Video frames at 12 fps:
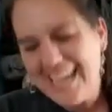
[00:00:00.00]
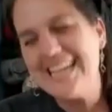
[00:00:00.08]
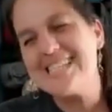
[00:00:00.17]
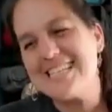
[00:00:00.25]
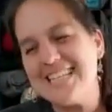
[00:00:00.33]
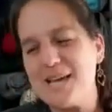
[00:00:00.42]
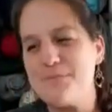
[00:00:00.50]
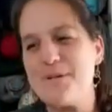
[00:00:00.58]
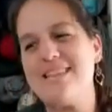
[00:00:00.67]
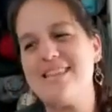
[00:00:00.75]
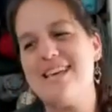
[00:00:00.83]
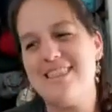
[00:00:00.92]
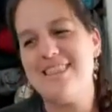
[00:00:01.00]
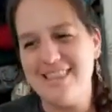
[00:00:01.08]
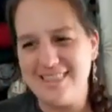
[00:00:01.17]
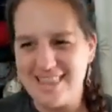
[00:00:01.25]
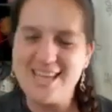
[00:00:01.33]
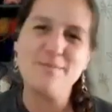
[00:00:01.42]
He is claiming that
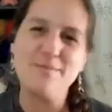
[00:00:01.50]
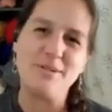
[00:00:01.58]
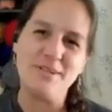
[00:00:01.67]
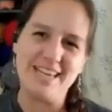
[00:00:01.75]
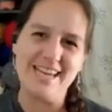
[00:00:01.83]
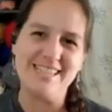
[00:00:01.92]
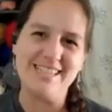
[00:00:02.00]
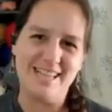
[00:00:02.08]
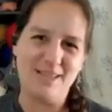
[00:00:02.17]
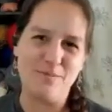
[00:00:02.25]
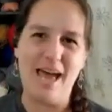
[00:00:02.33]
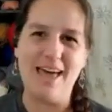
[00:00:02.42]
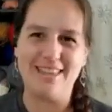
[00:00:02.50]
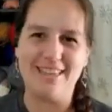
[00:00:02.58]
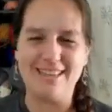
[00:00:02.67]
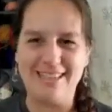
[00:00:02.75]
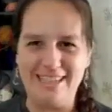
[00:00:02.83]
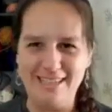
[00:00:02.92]
they communicate
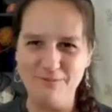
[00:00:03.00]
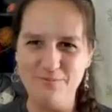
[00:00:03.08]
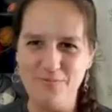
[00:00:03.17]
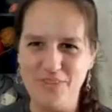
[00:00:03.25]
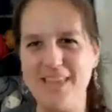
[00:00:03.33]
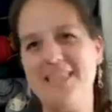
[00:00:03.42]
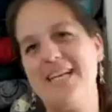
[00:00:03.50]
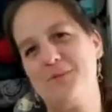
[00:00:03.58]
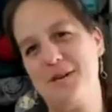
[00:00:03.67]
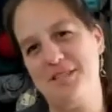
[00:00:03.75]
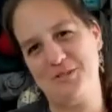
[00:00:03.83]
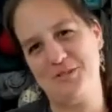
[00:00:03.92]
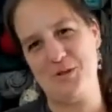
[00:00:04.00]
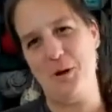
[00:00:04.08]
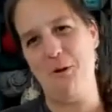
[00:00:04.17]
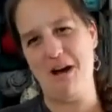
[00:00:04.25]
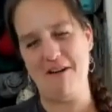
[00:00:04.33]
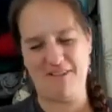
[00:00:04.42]
telepathically, and that's why there's no
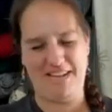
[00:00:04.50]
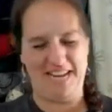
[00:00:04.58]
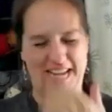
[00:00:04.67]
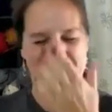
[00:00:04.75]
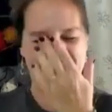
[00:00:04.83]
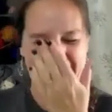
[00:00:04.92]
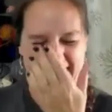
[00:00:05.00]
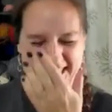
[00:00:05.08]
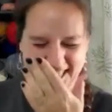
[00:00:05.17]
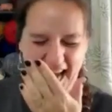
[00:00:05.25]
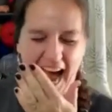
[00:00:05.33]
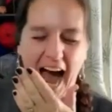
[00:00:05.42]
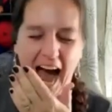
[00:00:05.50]
evidence.